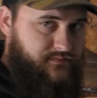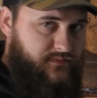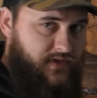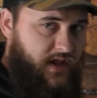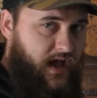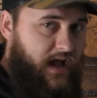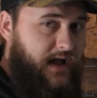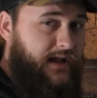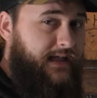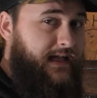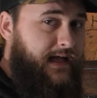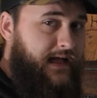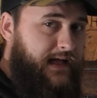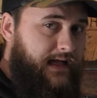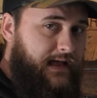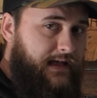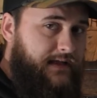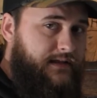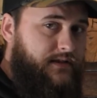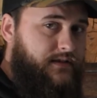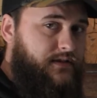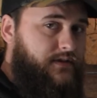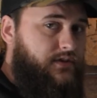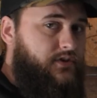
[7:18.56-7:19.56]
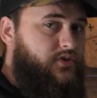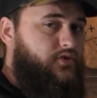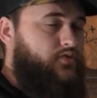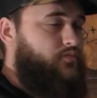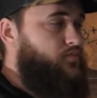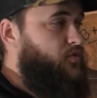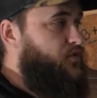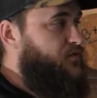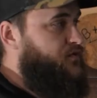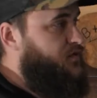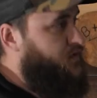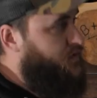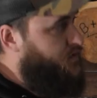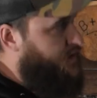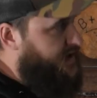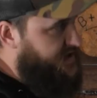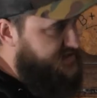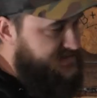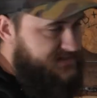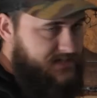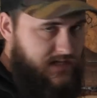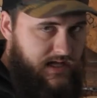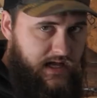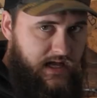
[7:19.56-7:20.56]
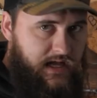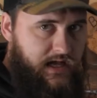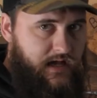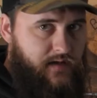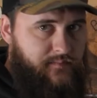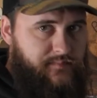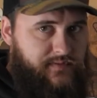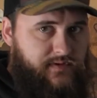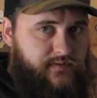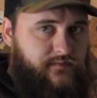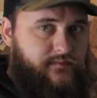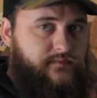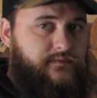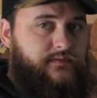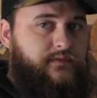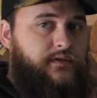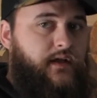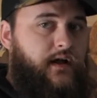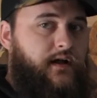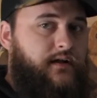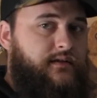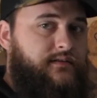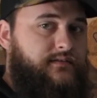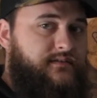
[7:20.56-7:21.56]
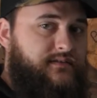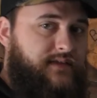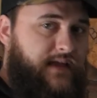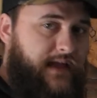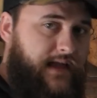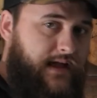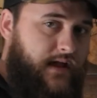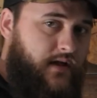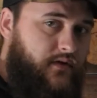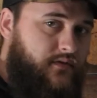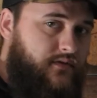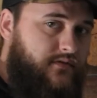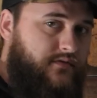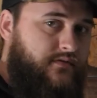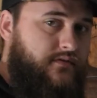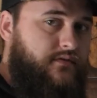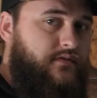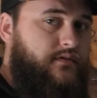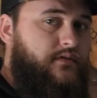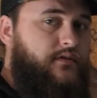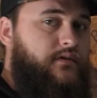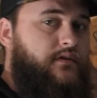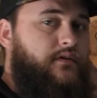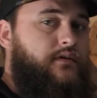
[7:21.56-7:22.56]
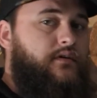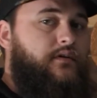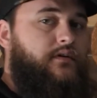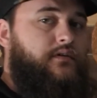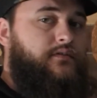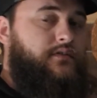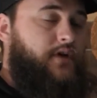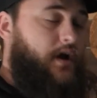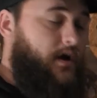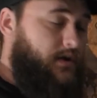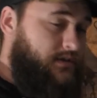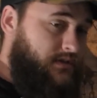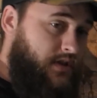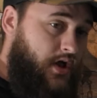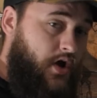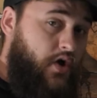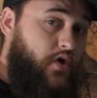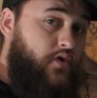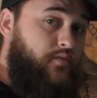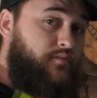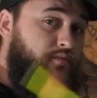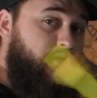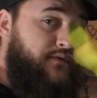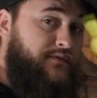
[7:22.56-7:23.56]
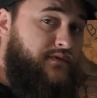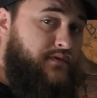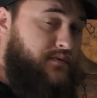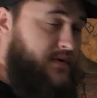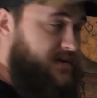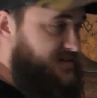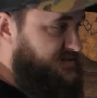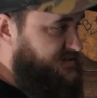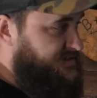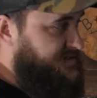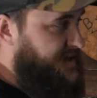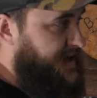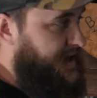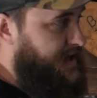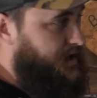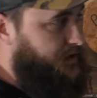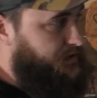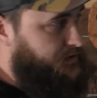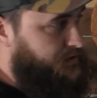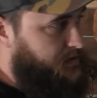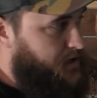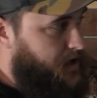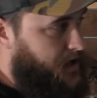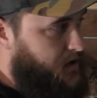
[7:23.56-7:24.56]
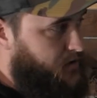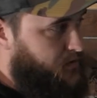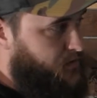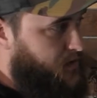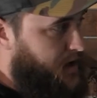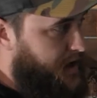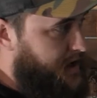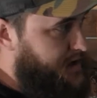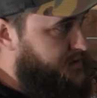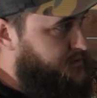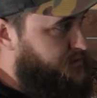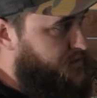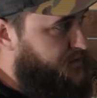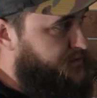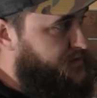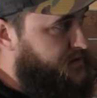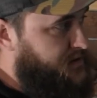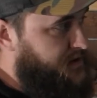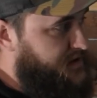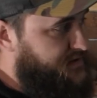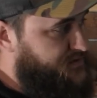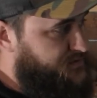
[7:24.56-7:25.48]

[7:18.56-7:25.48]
nock high, move your rest up. Nock down, nock low, move your rest down. Nock right, move your